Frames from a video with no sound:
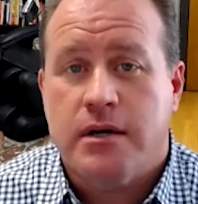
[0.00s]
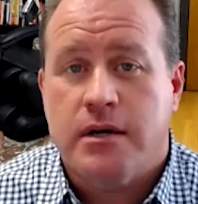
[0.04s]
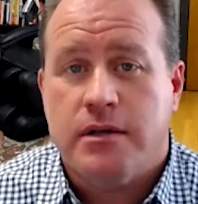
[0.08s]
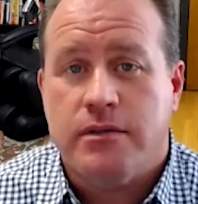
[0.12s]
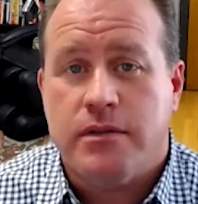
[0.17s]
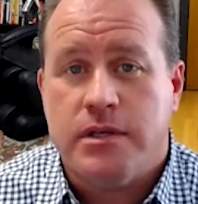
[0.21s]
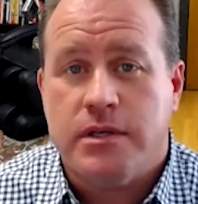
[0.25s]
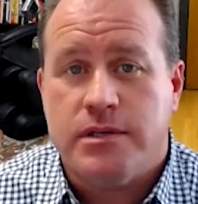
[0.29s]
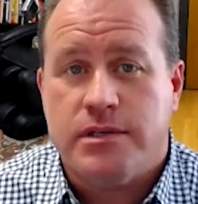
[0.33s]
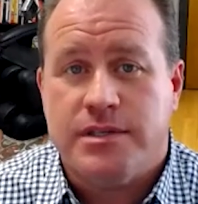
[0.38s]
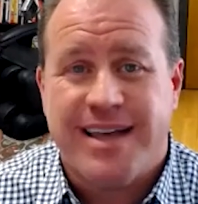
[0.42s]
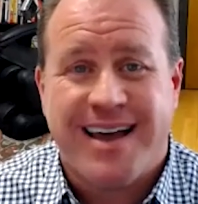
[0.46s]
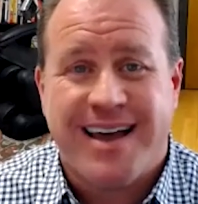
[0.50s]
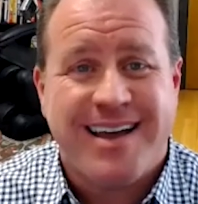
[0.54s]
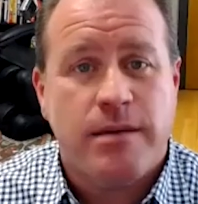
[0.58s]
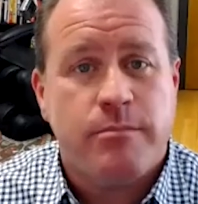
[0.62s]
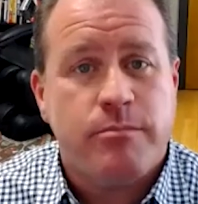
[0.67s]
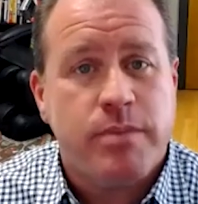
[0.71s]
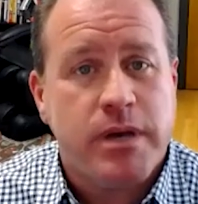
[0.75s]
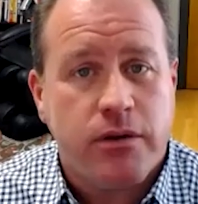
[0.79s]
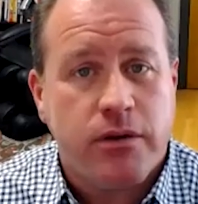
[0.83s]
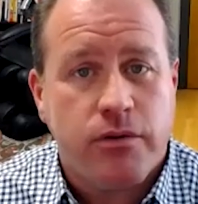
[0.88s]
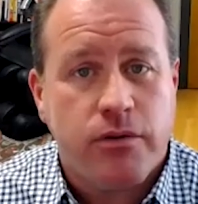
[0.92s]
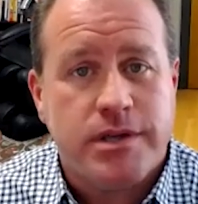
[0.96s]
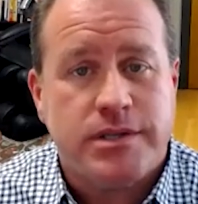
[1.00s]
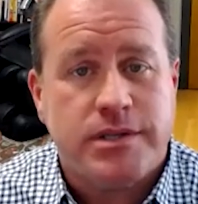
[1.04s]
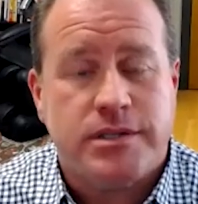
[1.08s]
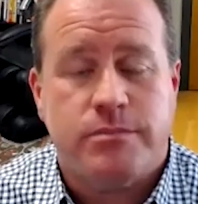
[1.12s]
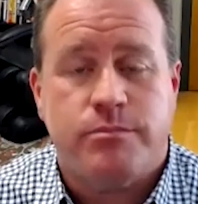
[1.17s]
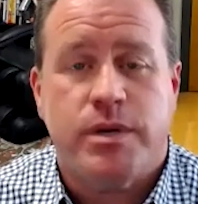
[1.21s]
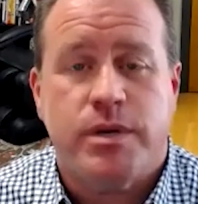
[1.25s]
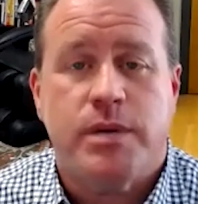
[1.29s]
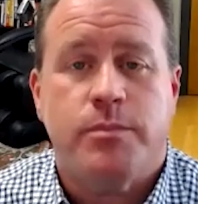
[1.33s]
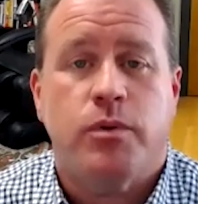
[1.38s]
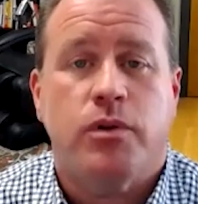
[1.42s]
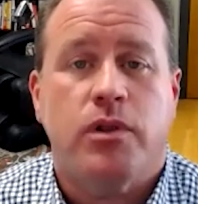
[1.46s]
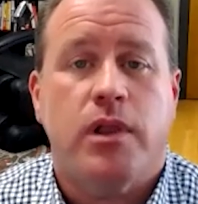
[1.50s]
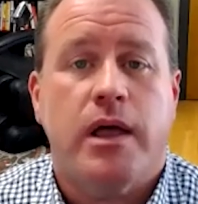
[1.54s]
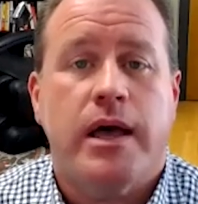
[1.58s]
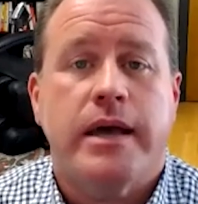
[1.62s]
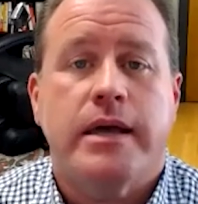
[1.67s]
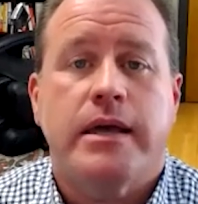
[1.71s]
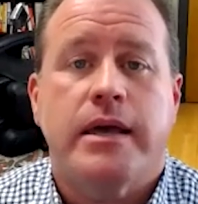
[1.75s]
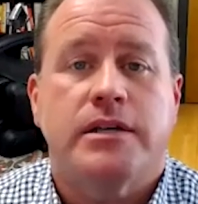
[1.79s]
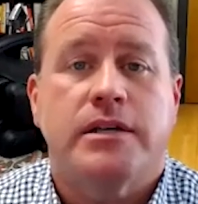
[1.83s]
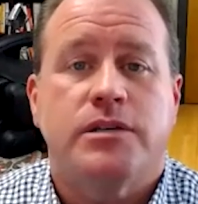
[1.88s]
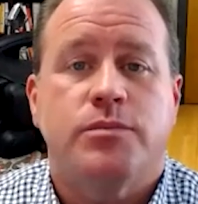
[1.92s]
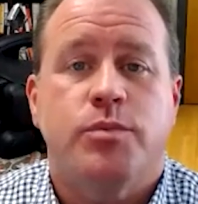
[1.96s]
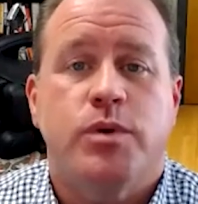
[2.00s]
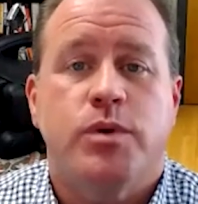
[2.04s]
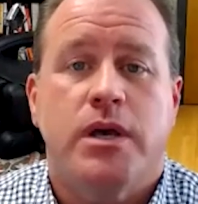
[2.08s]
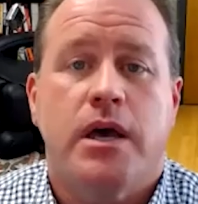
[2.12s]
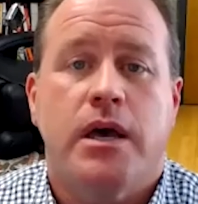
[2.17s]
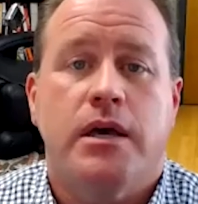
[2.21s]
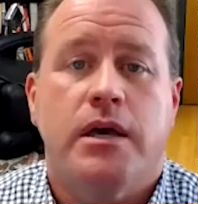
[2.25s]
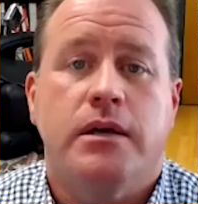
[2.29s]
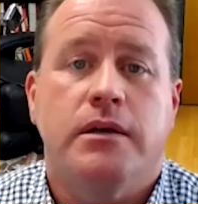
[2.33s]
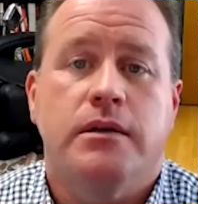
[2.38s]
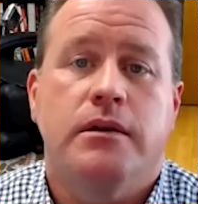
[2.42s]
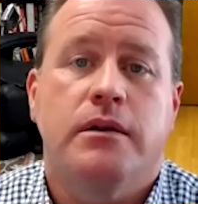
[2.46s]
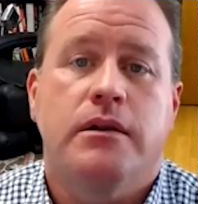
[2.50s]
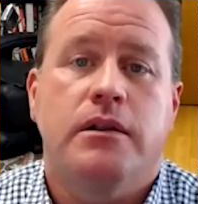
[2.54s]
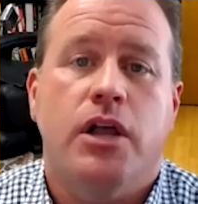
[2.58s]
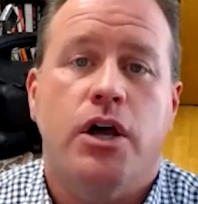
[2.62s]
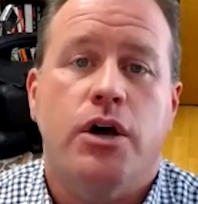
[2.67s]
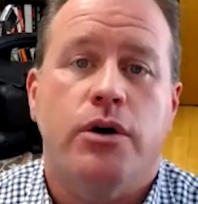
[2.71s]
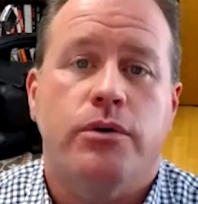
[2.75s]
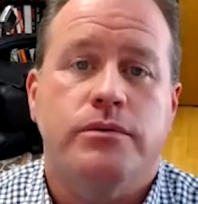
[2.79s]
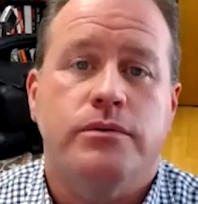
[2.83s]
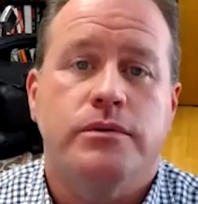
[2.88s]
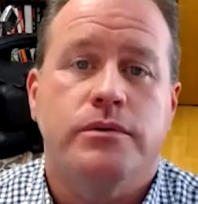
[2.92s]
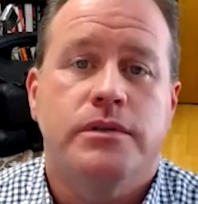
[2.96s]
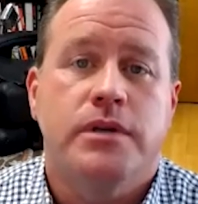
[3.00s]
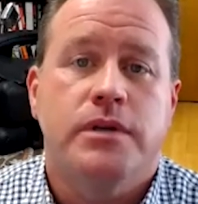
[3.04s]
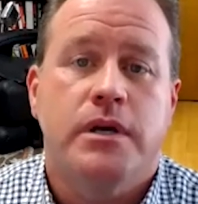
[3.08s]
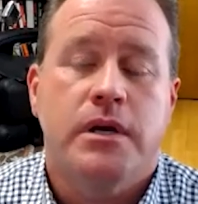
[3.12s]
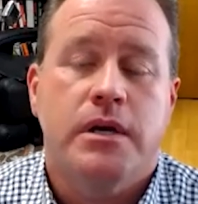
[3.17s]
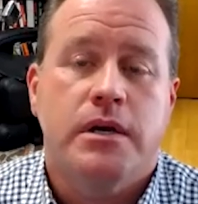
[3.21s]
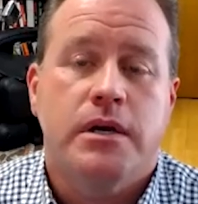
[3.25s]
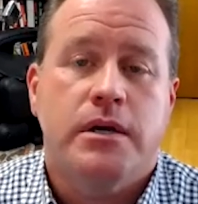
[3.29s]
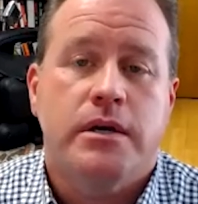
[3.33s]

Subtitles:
The second big reason people like SBA loans